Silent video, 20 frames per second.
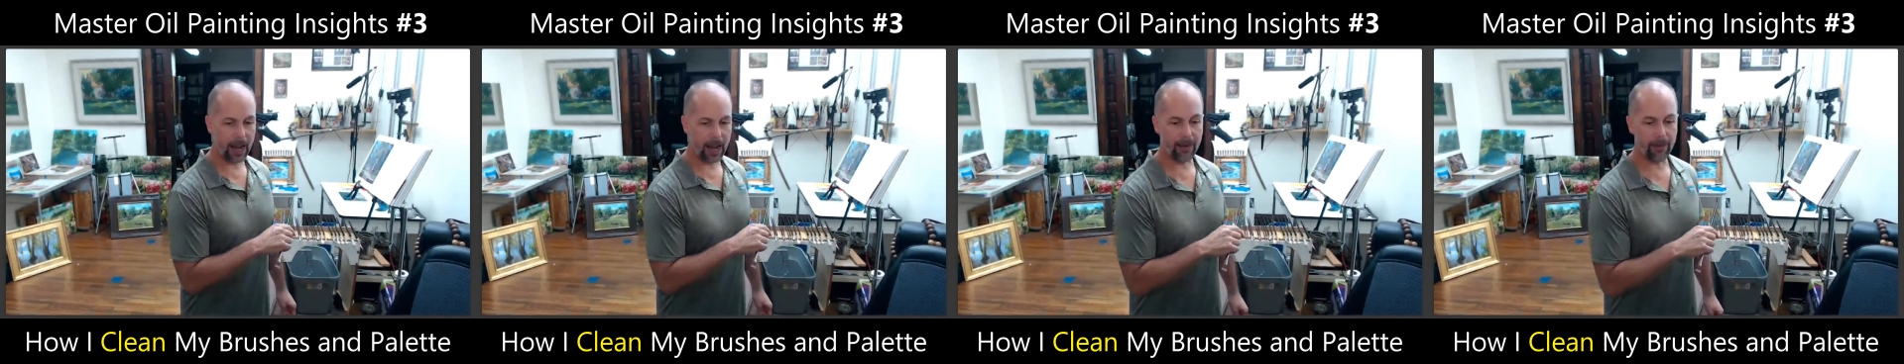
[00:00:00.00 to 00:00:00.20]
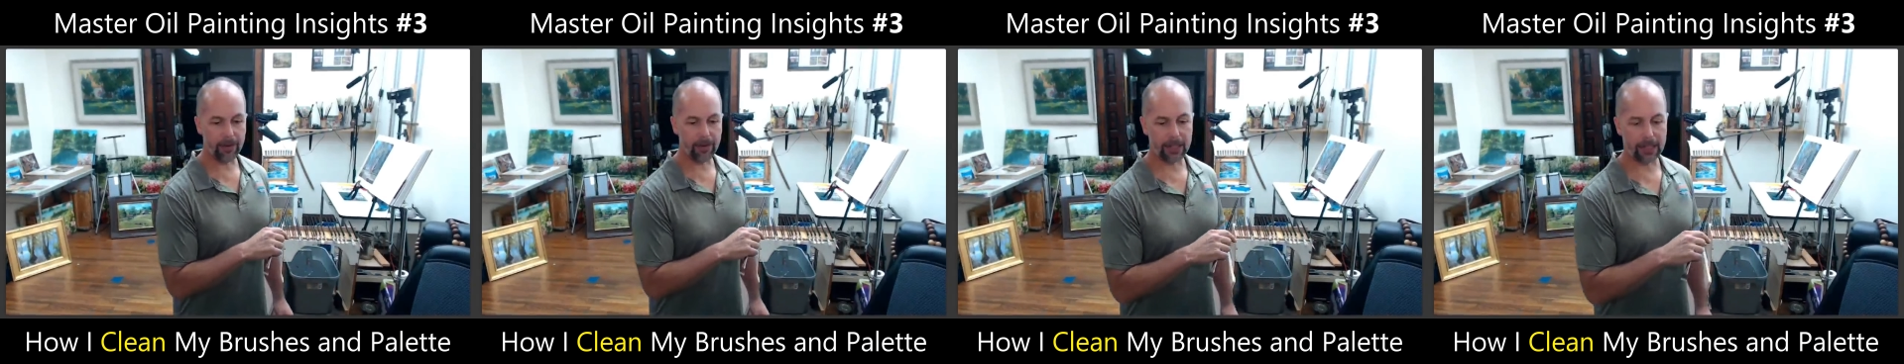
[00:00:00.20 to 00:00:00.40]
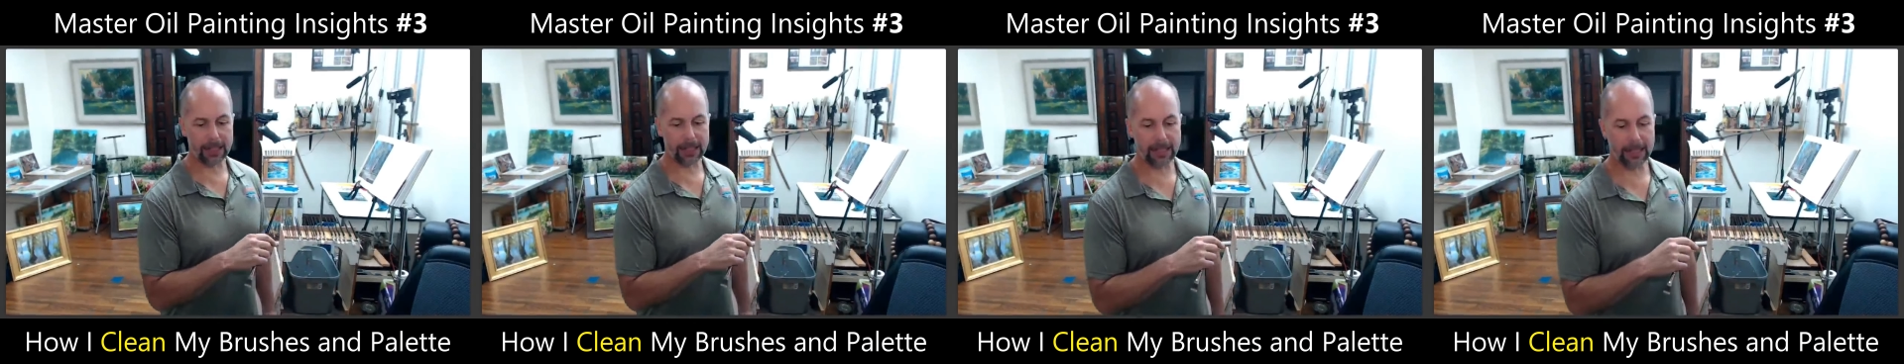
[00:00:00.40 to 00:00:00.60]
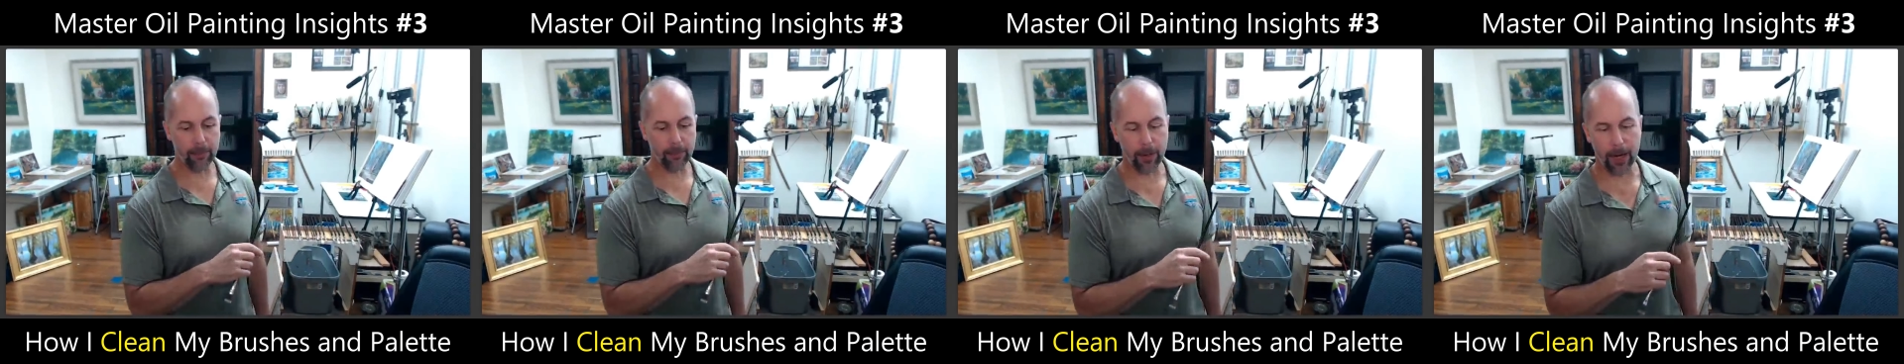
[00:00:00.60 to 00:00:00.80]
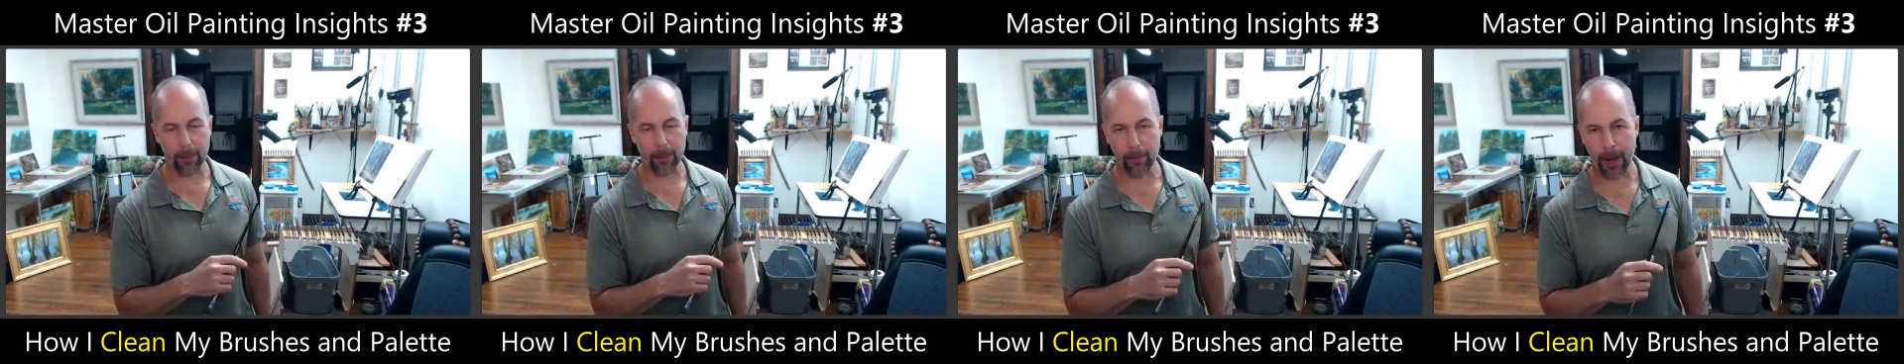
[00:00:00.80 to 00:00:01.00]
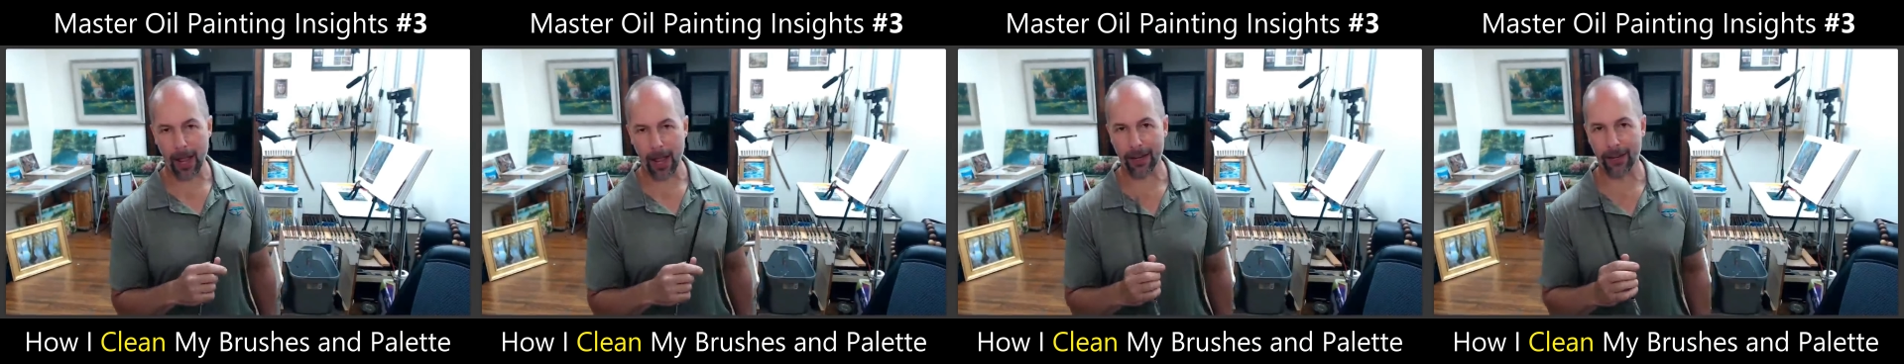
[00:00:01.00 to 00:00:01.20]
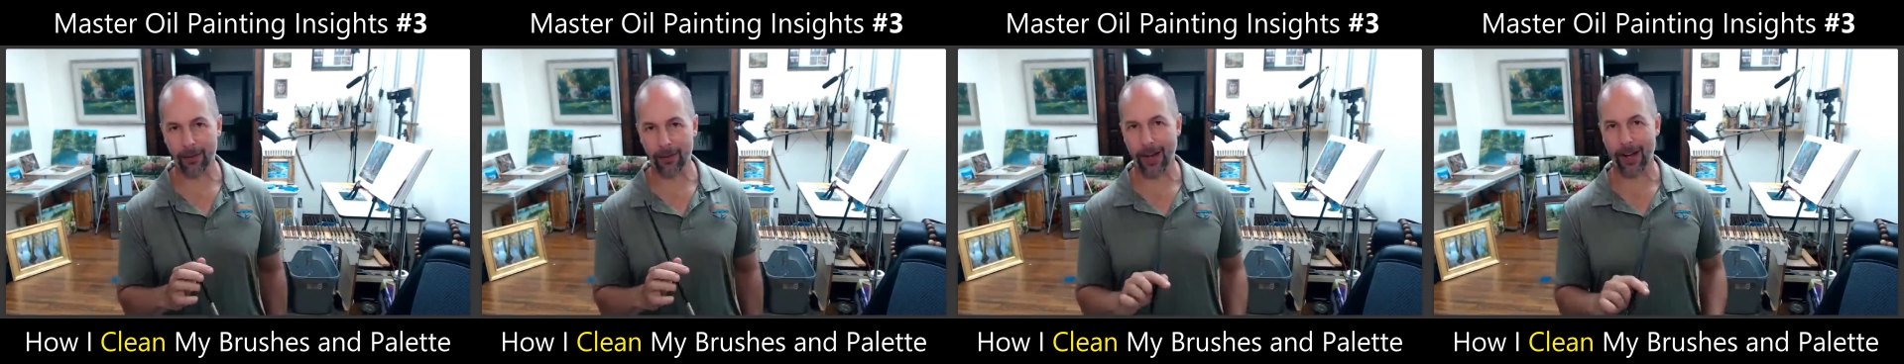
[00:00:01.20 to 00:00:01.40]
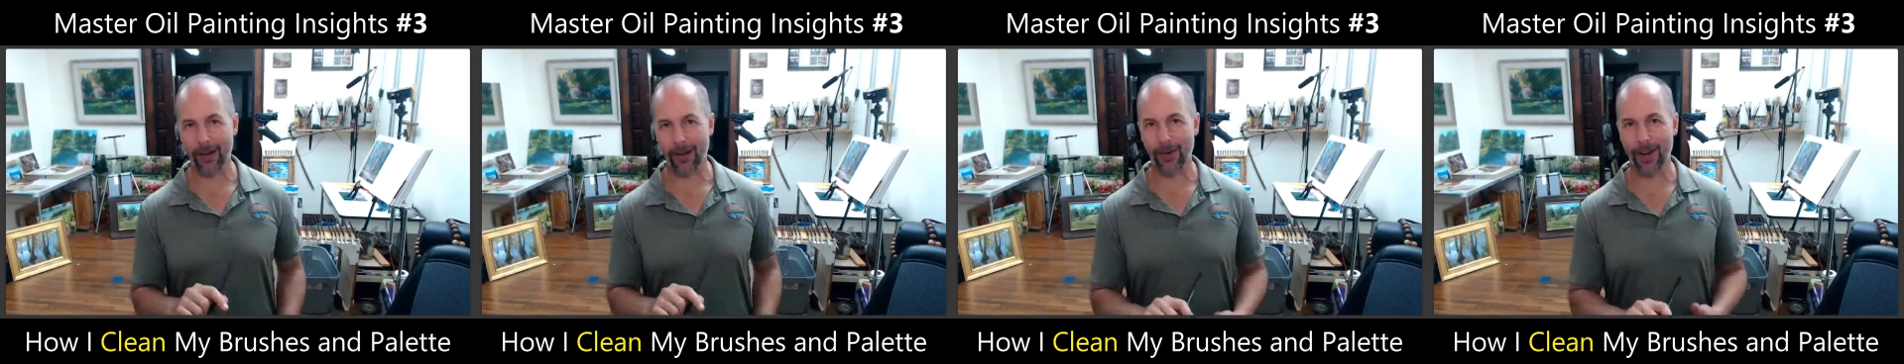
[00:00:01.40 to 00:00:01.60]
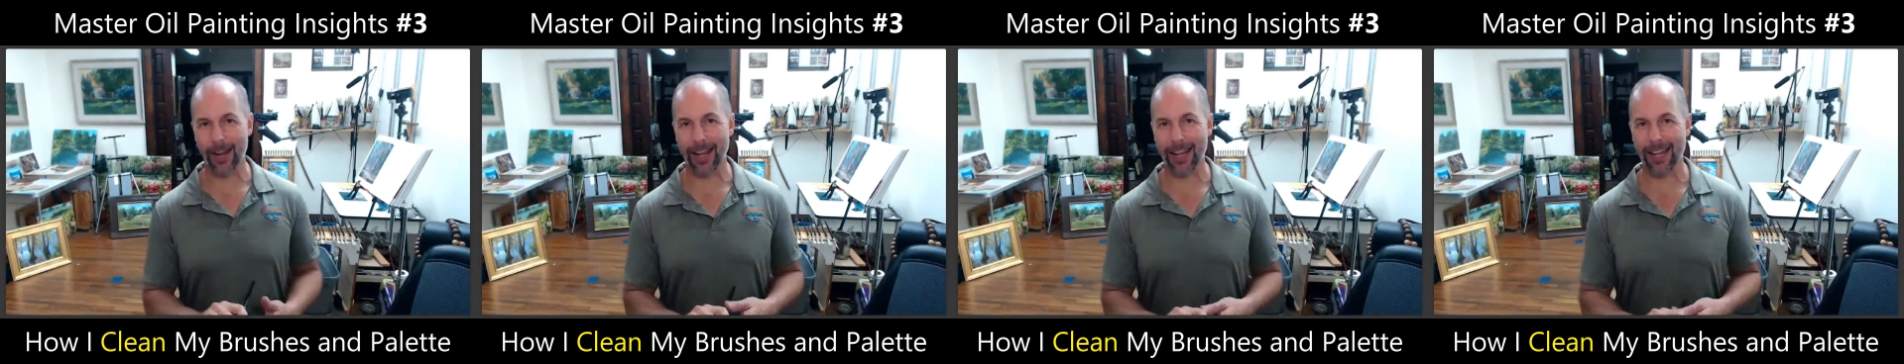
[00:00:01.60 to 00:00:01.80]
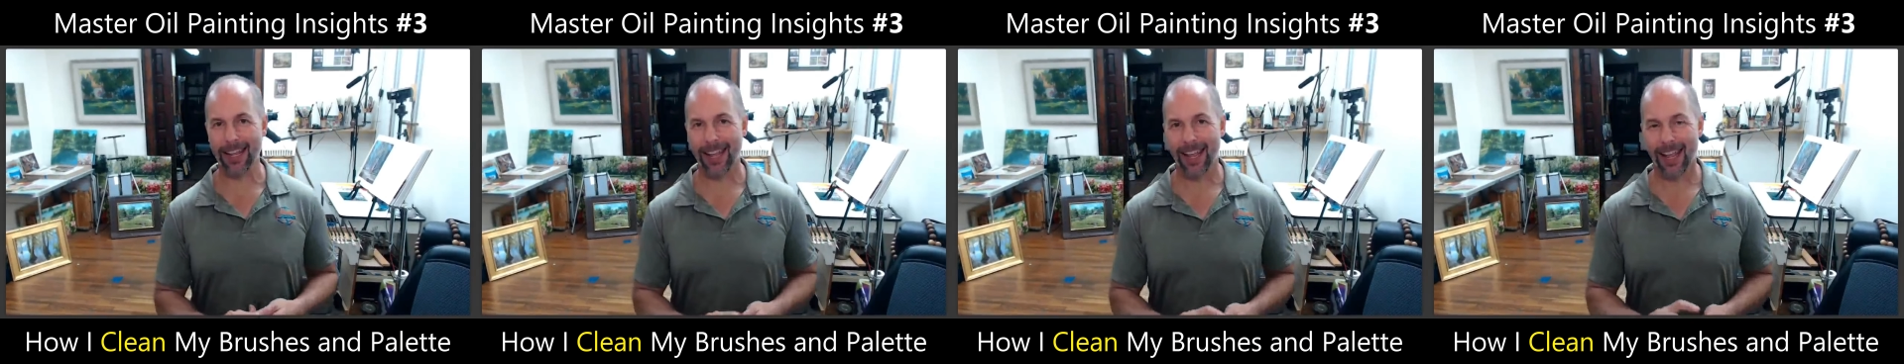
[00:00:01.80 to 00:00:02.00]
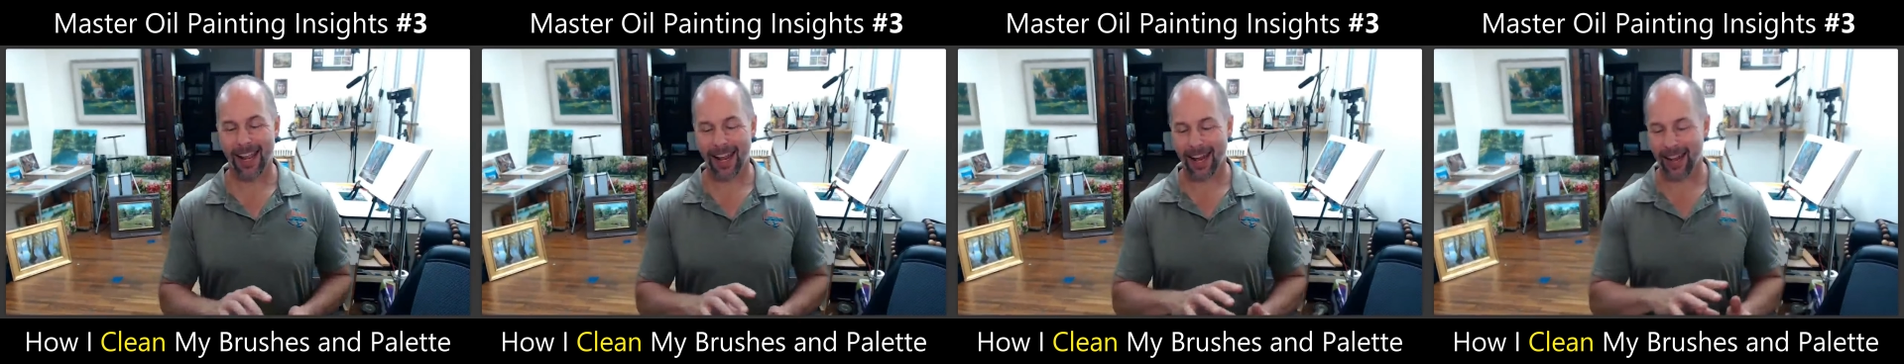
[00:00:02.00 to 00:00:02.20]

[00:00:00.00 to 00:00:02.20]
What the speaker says: haven't cleaned my palette right away